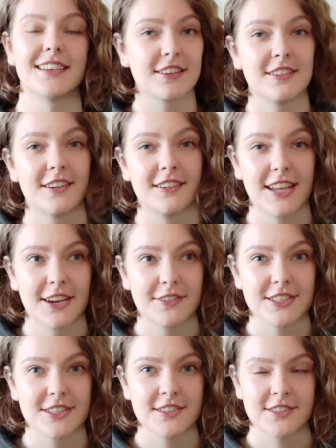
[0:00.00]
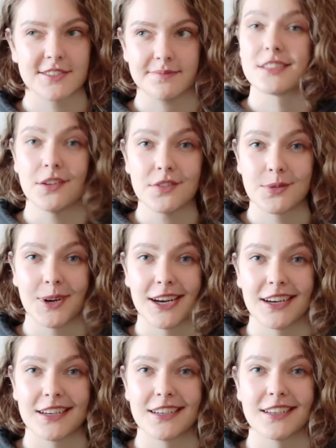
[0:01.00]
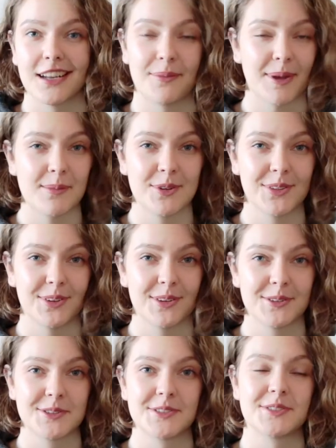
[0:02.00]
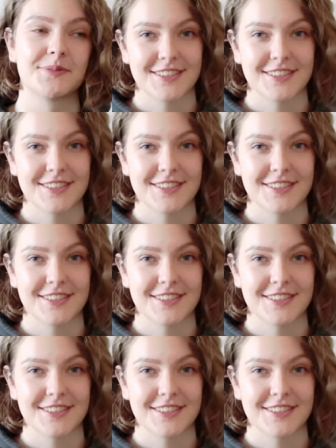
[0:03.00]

regular languages, software that I'm able to use.